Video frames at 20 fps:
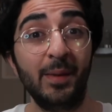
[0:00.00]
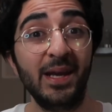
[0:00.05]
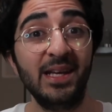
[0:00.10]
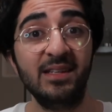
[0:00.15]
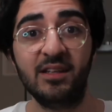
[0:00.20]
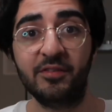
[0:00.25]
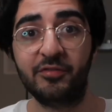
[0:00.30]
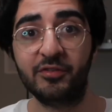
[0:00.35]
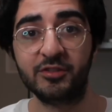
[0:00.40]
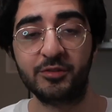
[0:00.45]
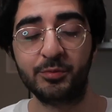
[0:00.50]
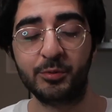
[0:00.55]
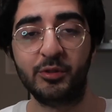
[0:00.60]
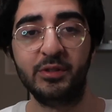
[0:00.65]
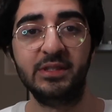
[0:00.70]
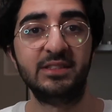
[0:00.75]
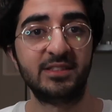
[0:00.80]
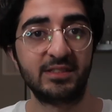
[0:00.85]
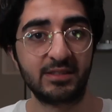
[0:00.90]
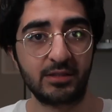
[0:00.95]
the main difference
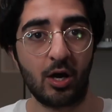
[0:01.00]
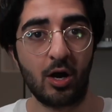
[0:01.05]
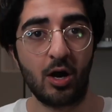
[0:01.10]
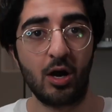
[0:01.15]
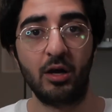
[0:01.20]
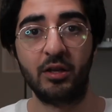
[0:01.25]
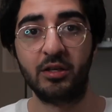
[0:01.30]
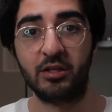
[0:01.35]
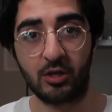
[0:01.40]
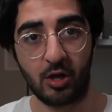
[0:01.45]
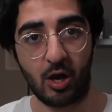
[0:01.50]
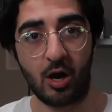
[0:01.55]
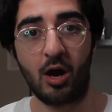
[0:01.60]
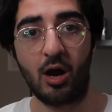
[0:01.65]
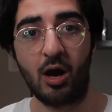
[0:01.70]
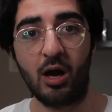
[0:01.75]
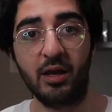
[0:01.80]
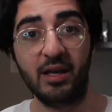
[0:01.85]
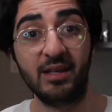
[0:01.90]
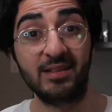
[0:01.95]
between STAR and
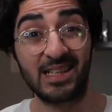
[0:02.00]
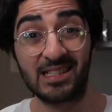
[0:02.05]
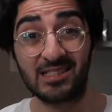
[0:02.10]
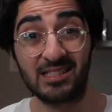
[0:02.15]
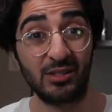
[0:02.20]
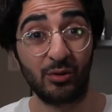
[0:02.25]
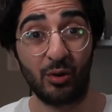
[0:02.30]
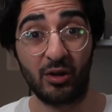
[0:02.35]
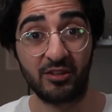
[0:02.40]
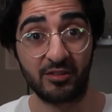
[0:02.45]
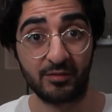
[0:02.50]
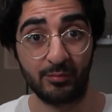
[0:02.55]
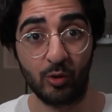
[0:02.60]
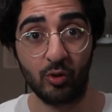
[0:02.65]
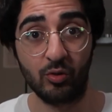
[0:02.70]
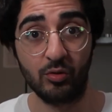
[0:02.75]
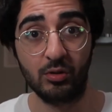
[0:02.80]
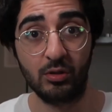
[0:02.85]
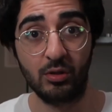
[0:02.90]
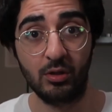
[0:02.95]
CAR is actually quite
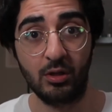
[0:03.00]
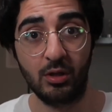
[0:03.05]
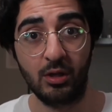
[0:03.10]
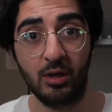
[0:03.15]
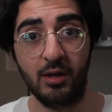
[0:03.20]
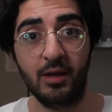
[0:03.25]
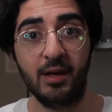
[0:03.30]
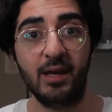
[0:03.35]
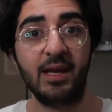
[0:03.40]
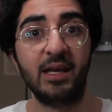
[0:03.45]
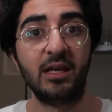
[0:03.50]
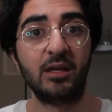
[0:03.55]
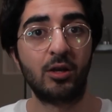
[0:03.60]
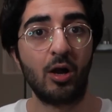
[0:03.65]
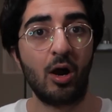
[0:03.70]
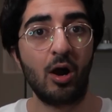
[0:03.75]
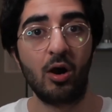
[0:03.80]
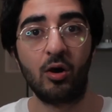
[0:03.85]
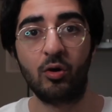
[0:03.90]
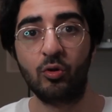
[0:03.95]
small. In
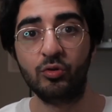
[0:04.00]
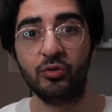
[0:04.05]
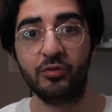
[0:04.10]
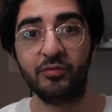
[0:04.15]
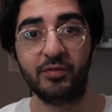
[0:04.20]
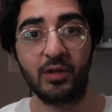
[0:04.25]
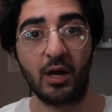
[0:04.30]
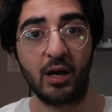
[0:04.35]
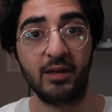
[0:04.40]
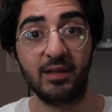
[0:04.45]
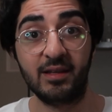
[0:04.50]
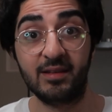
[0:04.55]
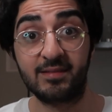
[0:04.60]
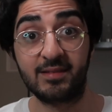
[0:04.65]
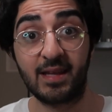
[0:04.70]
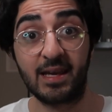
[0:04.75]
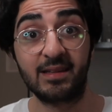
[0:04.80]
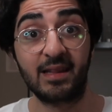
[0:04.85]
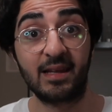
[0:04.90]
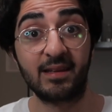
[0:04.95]
CAR, all you've done is
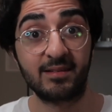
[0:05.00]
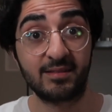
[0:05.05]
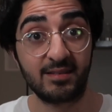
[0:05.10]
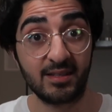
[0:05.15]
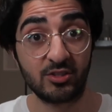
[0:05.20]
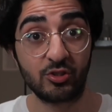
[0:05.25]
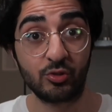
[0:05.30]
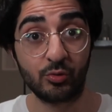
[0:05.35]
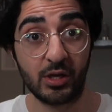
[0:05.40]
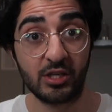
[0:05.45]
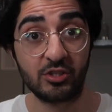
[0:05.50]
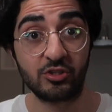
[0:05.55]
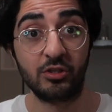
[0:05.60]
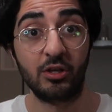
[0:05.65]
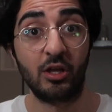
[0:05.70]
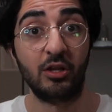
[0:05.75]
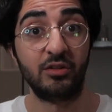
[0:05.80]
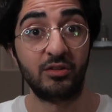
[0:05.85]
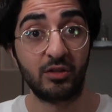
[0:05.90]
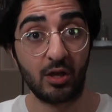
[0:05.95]
take that
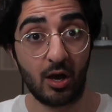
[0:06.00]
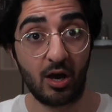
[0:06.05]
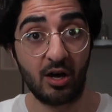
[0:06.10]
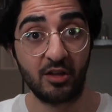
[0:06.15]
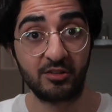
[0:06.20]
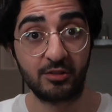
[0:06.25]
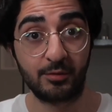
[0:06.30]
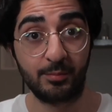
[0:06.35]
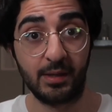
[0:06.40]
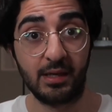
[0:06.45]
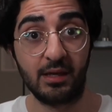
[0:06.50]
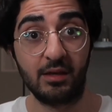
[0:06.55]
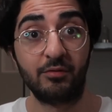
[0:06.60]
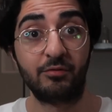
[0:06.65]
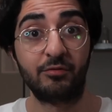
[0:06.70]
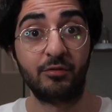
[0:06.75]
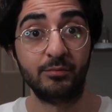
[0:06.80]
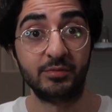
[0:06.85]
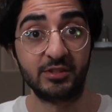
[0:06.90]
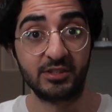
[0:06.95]
situation and task
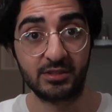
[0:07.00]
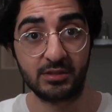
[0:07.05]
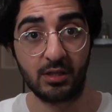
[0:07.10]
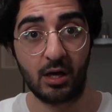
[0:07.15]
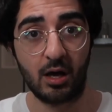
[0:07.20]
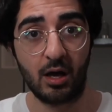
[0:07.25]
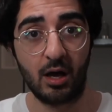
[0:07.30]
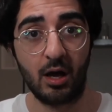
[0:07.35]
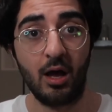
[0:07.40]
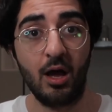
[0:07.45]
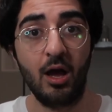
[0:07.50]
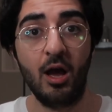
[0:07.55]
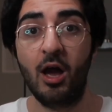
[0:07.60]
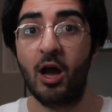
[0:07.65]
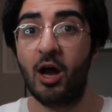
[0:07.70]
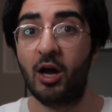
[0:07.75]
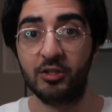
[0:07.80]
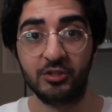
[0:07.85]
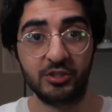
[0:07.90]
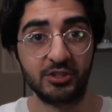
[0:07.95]
bit from STAR
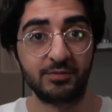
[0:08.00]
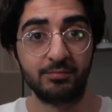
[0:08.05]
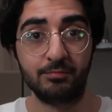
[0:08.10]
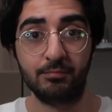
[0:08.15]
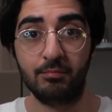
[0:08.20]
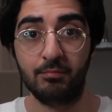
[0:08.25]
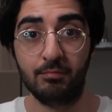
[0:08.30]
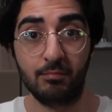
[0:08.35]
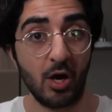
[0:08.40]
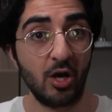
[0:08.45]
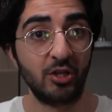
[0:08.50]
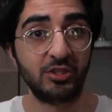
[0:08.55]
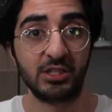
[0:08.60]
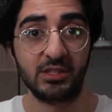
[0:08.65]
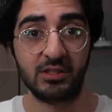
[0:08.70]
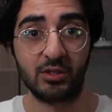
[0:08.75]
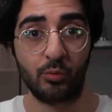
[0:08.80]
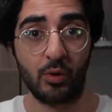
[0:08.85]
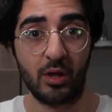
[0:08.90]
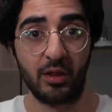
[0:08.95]
and just merge it
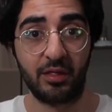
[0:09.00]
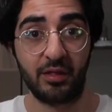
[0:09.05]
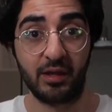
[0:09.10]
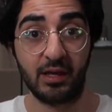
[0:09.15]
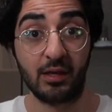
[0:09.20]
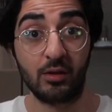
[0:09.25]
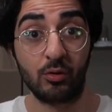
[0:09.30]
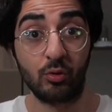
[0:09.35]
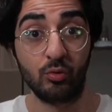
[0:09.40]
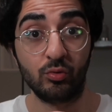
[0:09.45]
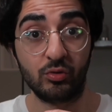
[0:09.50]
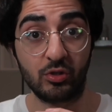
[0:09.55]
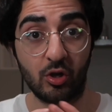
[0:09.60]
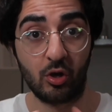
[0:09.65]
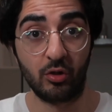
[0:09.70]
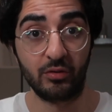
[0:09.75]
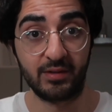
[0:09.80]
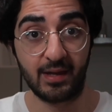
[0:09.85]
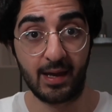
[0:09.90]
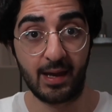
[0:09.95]
into one thing called
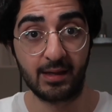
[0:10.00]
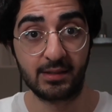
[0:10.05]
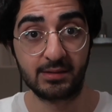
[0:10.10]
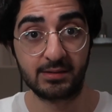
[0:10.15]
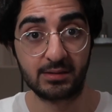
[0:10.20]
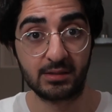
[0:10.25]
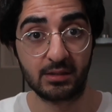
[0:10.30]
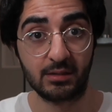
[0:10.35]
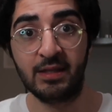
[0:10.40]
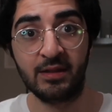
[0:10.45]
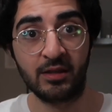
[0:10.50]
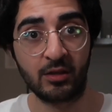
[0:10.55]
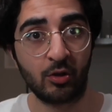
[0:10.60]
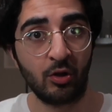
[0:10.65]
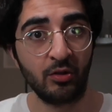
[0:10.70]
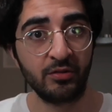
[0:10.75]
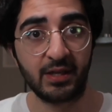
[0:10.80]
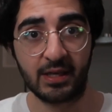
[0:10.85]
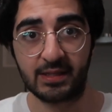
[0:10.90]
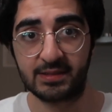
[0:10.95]
context. In the
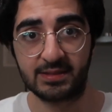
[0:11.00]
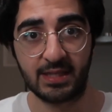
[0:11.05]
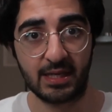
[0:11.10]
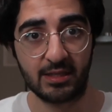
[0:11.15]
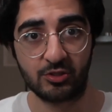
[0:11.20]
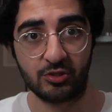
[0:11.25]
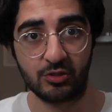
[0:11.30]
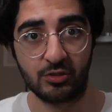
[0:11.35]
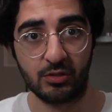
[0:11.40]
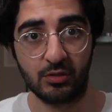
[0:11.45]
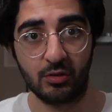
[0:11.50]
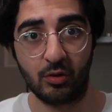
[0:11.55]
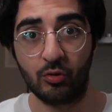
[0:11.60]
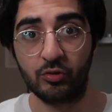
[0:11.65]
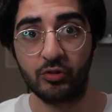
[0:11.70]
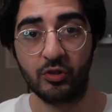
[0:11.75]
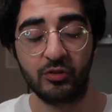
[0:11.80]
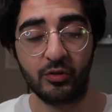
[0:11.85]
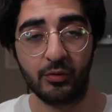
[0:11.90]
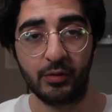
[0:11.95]
context section,
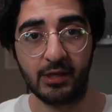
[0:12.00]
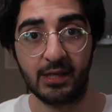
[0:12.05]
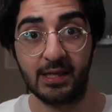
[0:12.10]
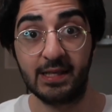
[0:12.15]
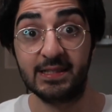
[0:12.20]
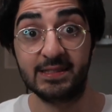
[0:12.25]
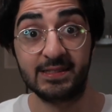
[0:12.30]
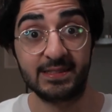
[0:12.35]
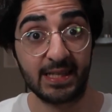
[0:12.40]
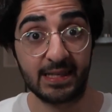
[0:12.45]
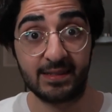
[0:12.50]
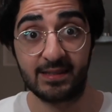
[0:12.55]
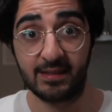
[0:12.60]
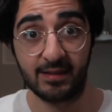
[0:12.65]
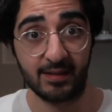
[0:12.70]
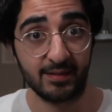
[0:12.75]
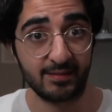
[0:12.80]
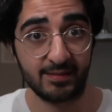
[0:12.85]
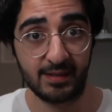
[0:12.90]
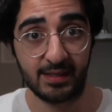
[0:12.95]
all you're doing is
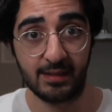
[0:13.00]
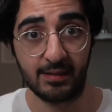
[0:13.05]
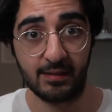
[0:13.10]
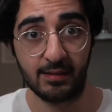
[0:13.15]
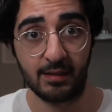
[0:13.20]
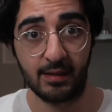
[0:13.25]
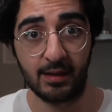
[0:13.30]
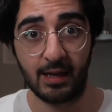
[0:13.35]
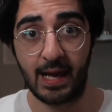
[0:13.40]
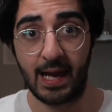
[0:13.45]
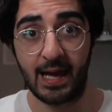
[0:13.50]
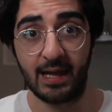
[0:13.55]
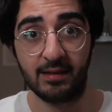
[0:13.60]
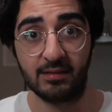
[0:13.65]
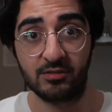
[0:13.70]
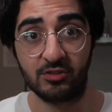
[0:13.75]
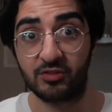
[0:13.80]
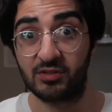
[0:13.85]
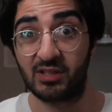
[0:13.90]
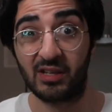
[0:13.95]
setting the scene
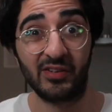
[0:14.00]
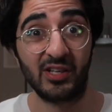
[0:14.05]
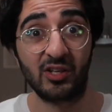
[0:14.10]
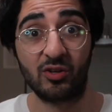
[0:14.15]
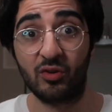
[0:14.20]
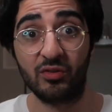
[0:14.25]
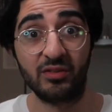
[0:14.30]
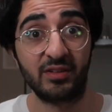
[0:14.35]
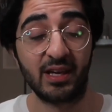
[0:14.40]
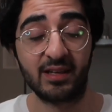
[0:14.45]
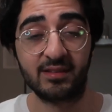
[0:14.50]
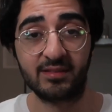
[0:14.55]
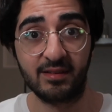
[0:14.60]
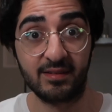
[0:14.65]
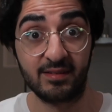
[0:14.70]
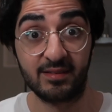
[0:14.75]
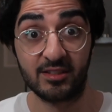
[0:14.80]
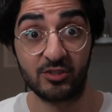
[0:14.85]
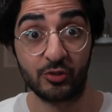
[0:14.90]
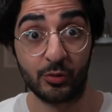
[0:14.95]
and just giving context to
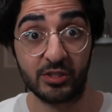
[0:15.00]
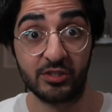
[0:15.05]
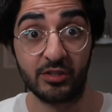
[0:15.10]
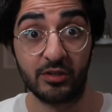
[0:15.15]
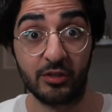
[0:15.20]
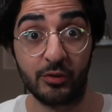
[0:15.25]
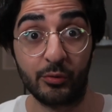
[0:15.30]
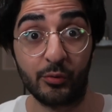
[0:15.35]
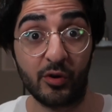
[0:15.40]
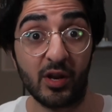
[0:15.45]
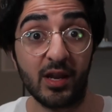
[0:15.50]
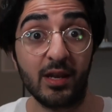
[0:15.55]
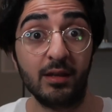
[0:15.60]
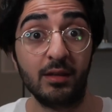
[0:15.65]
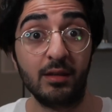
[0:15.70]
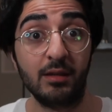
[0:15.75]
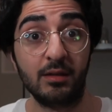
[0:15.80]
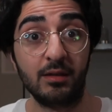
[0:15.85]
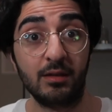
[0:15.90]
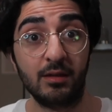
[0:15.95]
the situation that you were in.
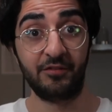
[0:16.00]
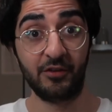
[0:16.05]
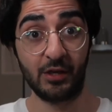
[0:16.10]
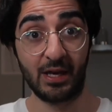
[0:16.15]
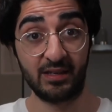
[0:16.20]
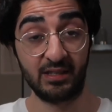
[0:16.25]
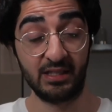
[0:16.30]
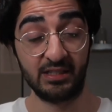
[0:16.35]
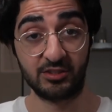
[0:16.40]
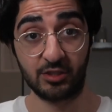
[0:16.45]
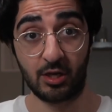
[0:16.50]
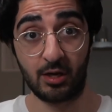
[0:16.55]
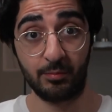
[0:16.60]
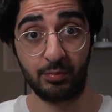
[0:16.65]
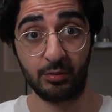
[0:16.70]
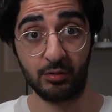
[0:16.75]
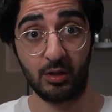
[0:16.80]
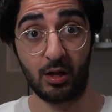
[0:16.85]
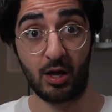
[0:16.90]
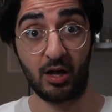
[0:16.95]
If you had an
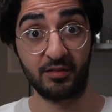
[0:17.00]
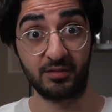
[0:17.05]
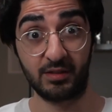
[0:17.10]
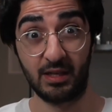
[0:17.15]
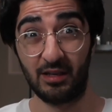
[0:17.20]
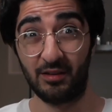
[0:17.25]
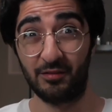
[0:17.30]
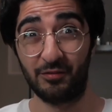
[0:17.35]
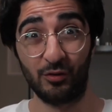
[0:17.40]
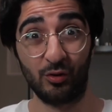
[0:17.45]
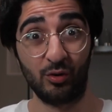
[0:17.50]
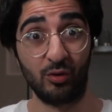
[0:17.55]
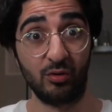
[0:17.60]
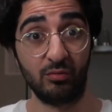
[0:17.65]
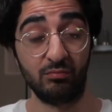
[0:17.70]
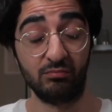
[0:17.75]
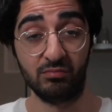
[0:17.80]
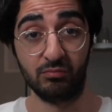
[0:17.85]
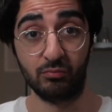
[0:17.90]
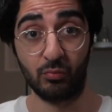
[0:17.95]
example asking
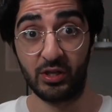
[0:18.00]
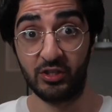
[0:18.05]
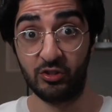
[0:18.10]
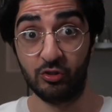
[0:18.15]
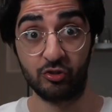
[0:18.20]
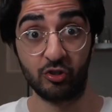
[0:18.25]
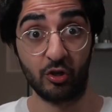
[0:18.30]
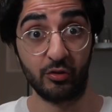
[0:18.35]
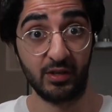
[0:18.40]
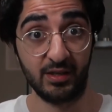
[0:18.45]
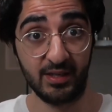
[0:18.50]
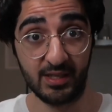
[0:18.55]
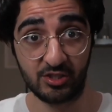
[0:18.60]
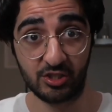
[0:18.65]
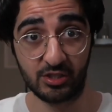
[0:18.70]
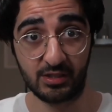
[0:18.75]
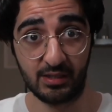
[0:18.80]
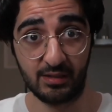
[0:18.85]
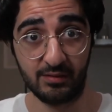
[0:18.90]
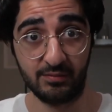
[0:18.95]
for when you showed
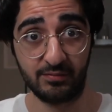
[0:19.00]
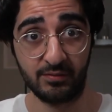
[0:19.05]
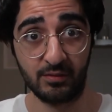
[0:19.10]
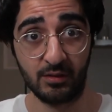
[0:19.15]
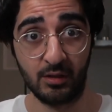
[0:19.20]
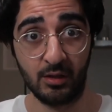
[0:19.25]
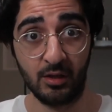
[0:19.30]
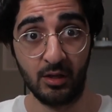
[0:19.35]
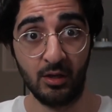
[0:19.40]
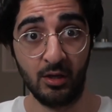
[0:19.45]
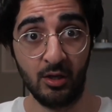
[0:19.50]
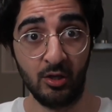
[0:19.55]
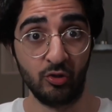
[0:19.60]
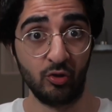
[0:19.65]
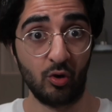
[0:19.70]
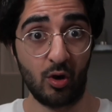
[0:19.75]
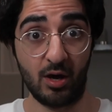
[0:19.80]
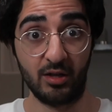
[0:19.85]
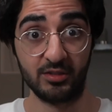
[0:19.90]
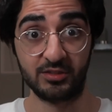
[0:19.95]
initiative,
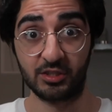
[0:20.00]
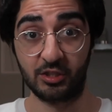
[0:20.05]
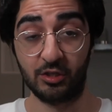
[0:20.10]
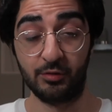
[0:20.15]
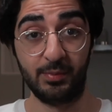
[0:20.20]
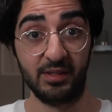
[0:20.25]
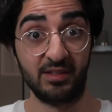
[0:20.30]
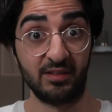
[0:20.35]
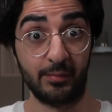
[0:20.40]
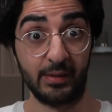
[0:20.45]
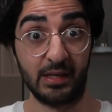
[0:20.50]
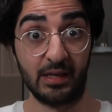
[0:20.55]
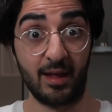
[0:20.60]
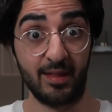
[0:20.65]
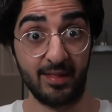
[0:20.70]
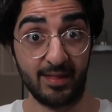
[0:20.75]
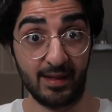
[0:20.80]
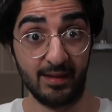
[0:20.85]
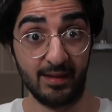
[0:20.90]
your answer could be something like